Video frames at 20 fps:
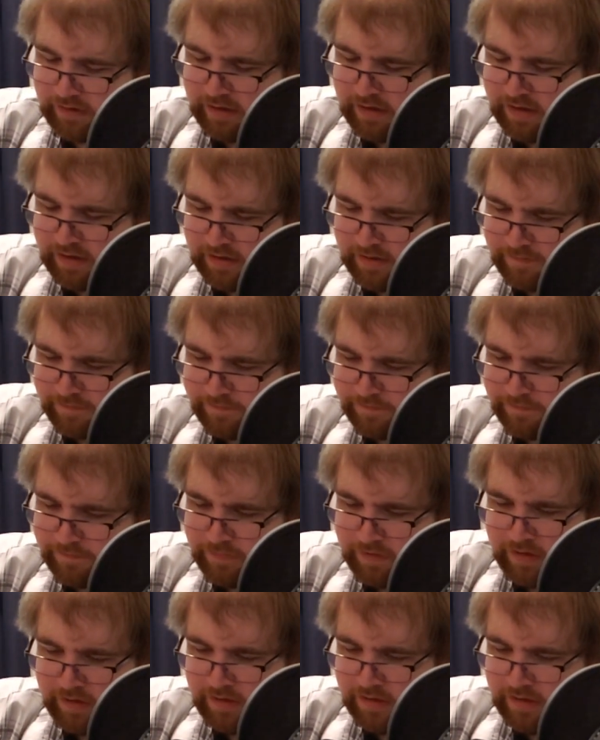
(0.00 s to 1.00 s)
And
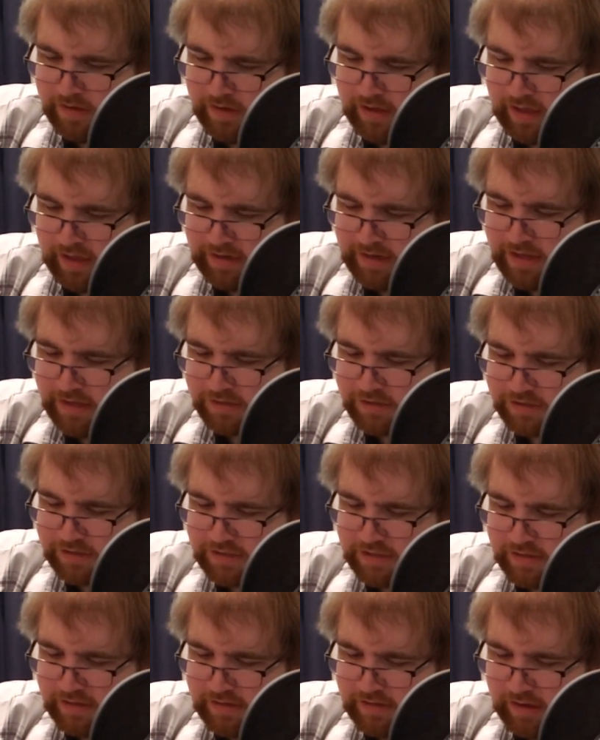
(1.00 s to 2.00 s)
yeah,
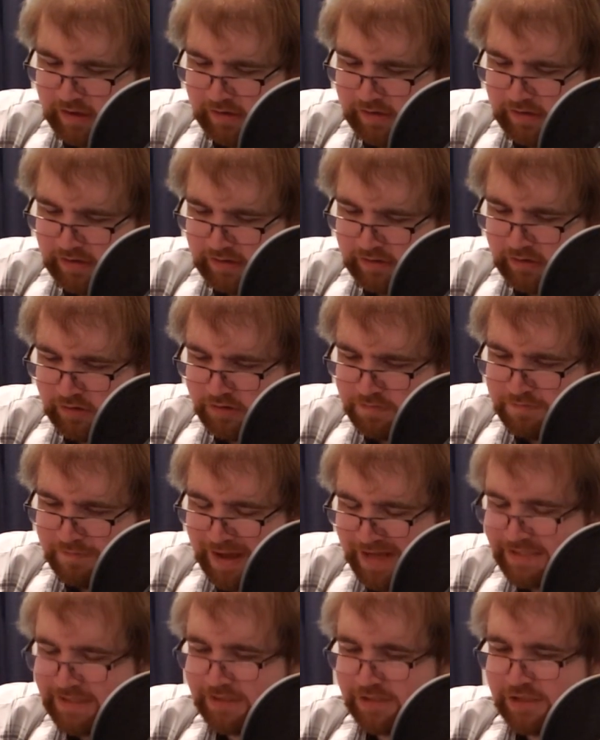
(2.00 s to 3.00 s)
just a good
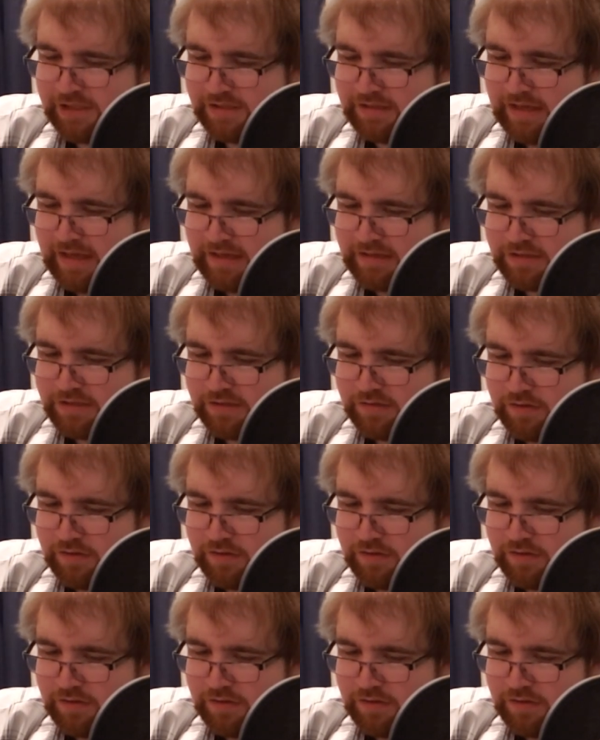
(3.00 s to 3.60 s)
message at the end,